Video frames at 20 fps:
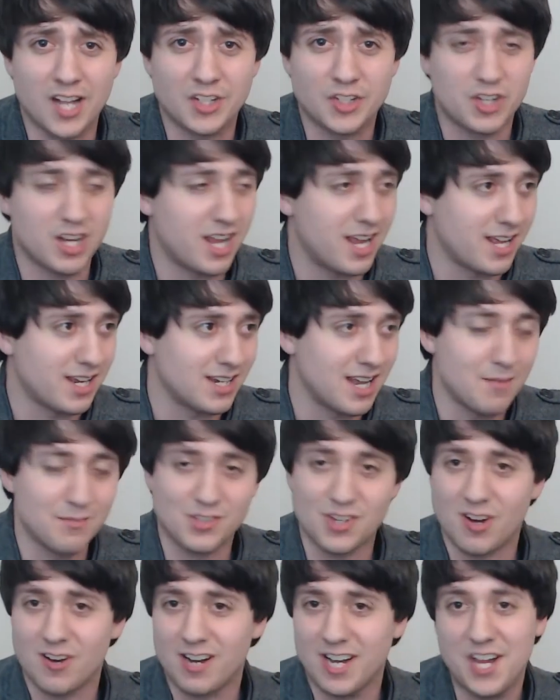and I'm
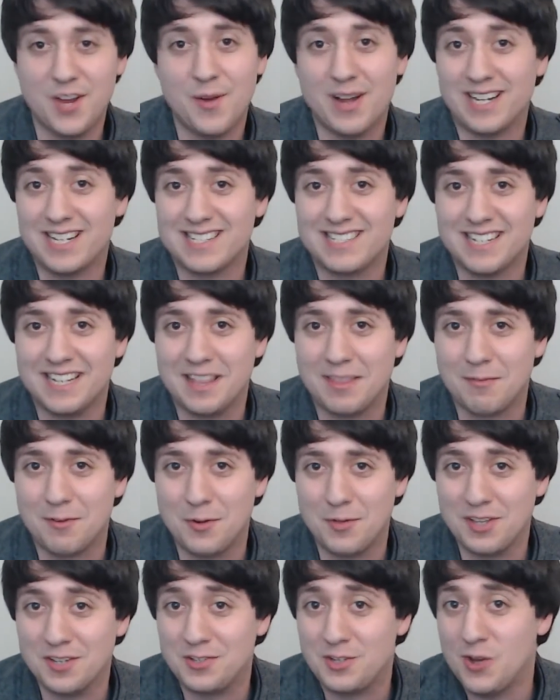sorry you had to sit through
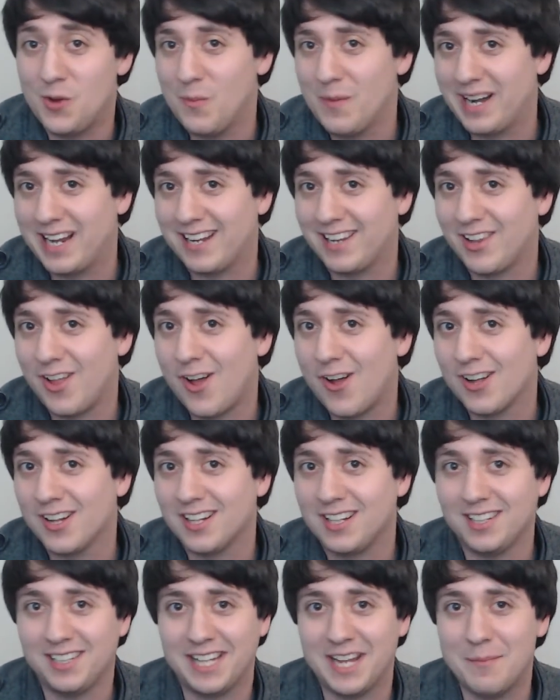the 2-minute long
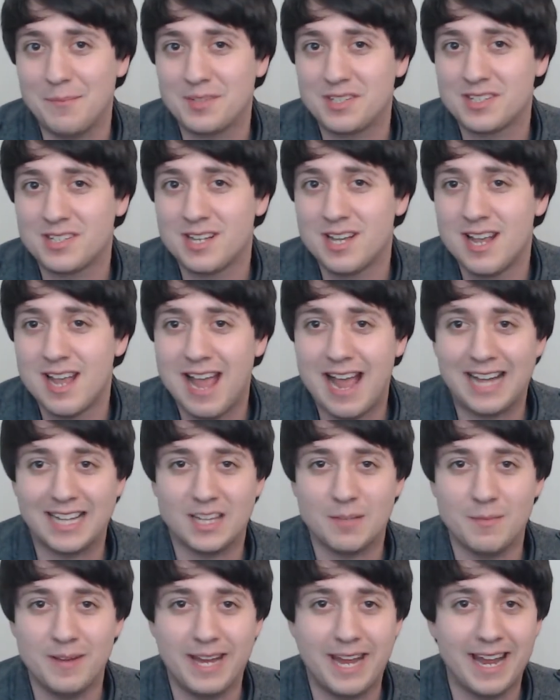clips at
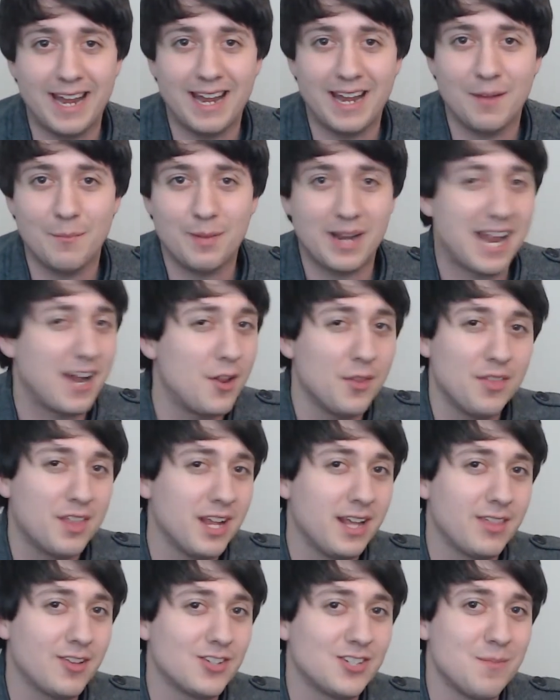the beginning, but I don't
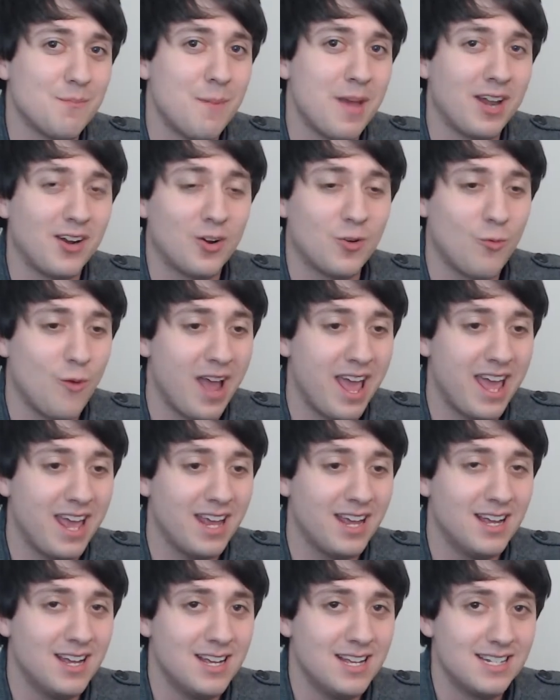think there's a better
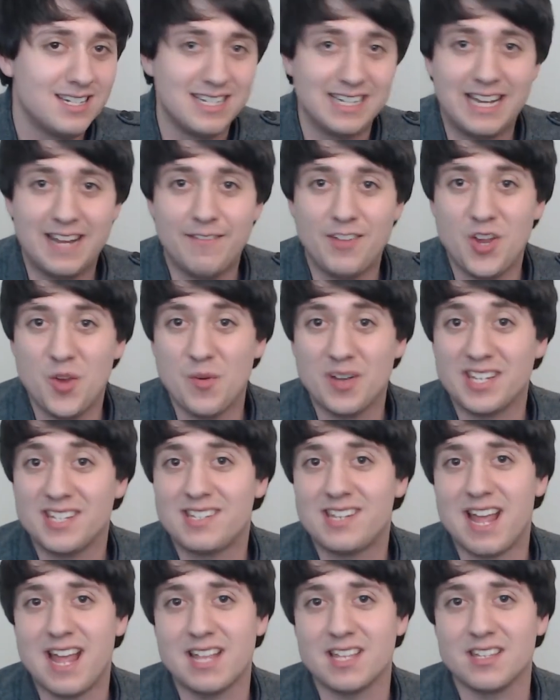way to give you a
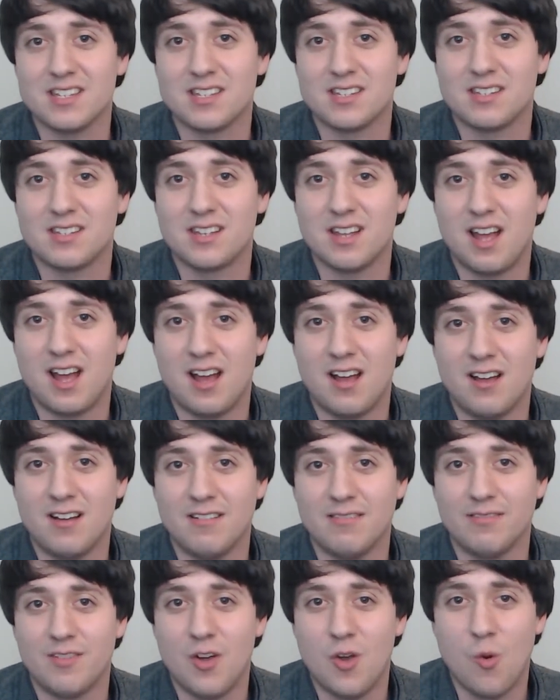sense
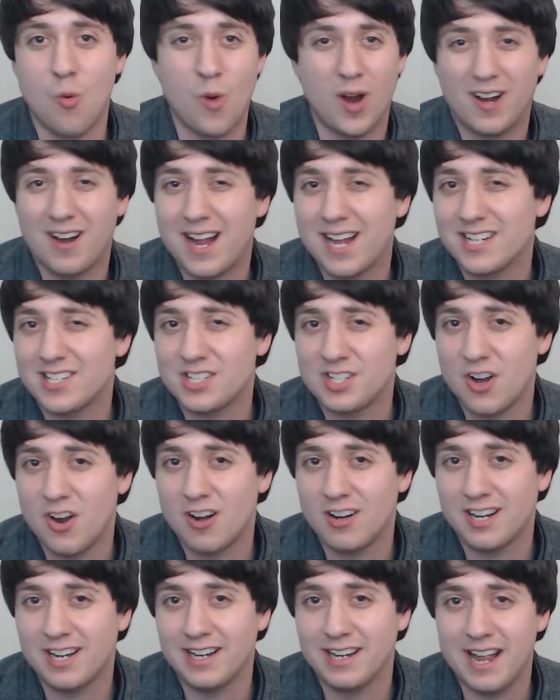of where I
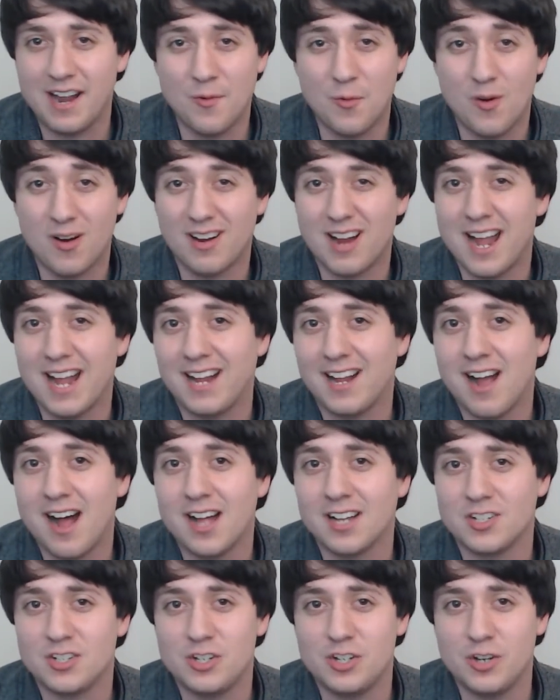started and where I
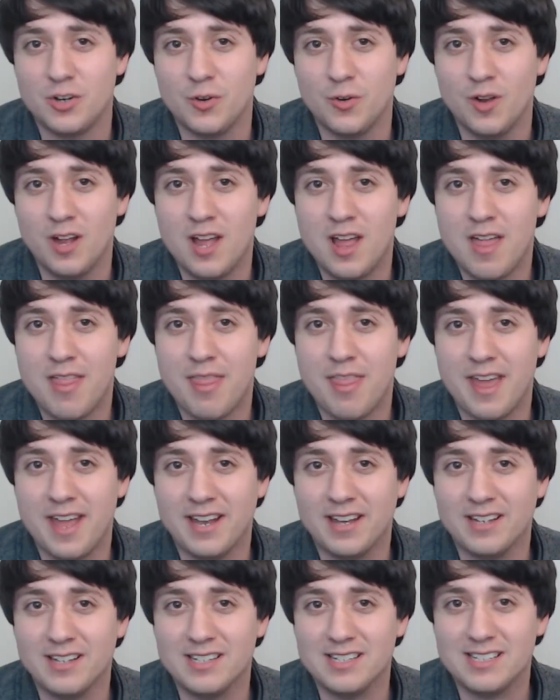got to
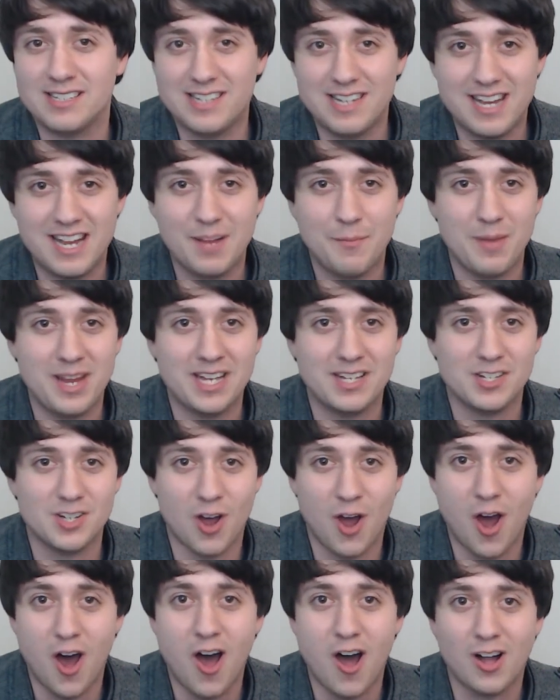than seeing me
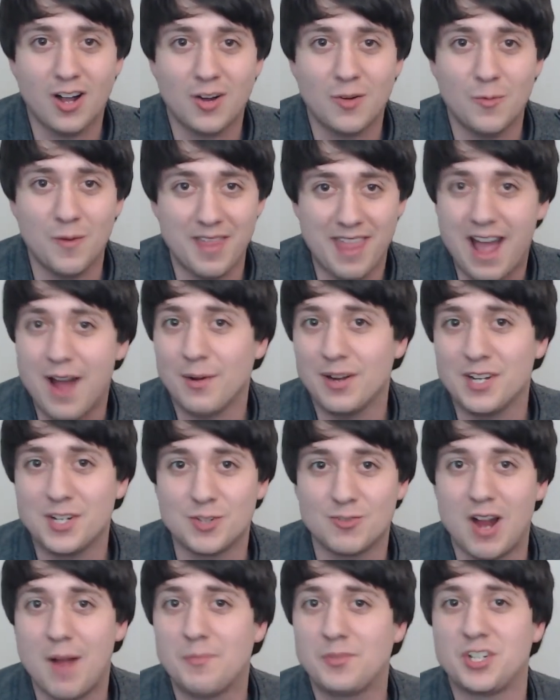talk without
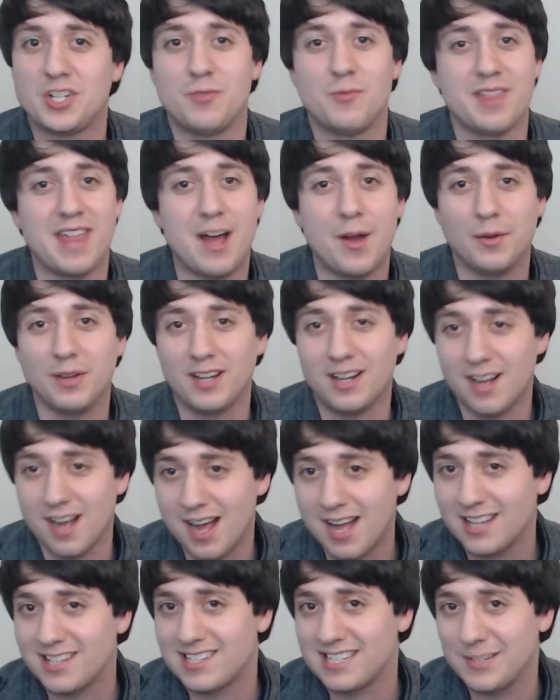interruption, without
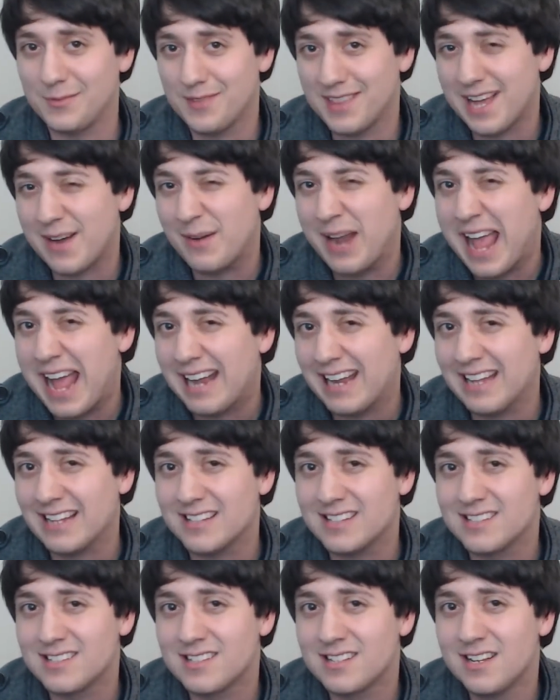cuts, and without
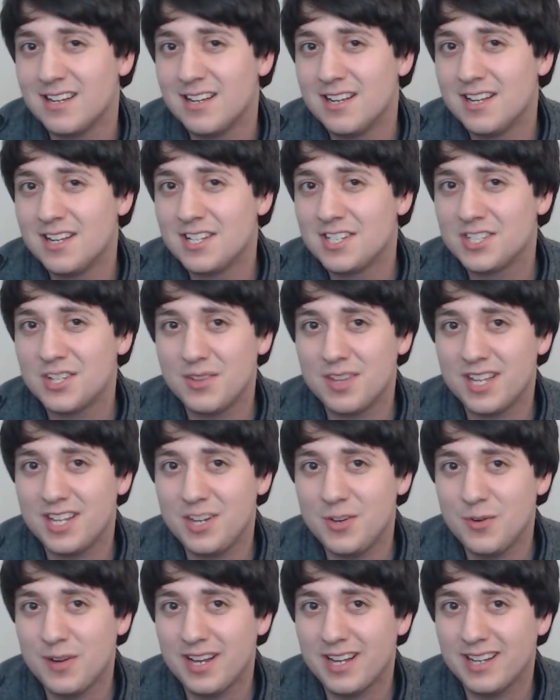edits, so that
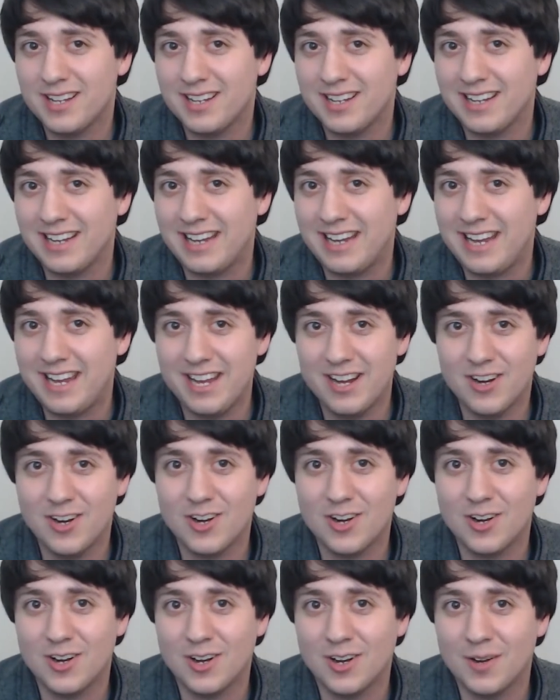you can
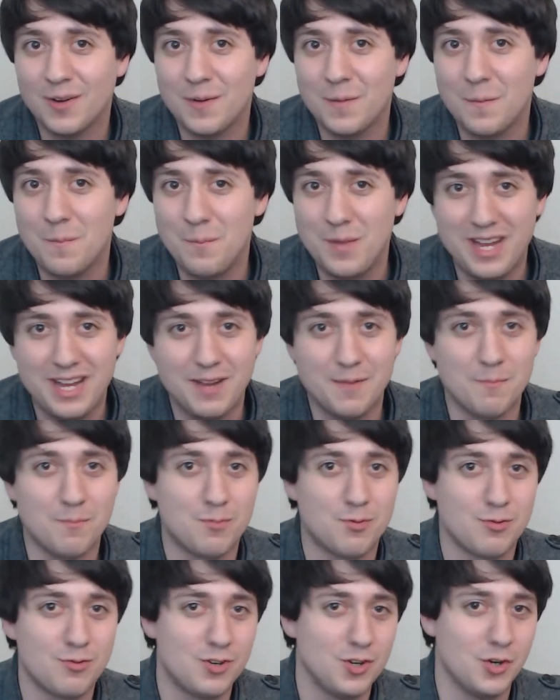hear me
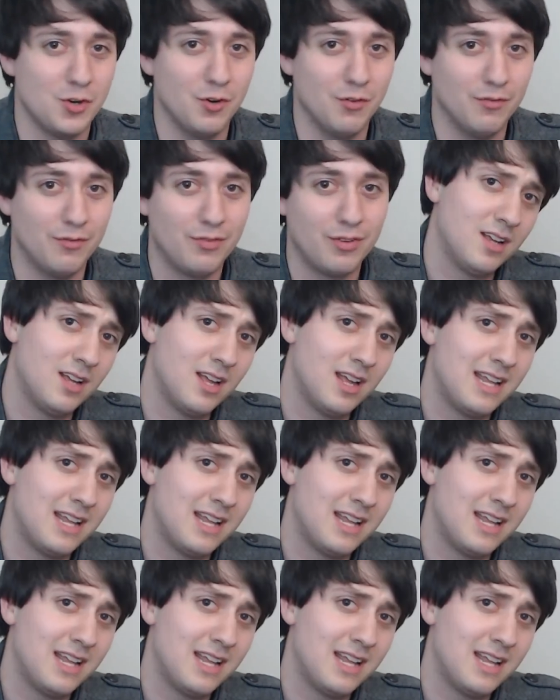improve.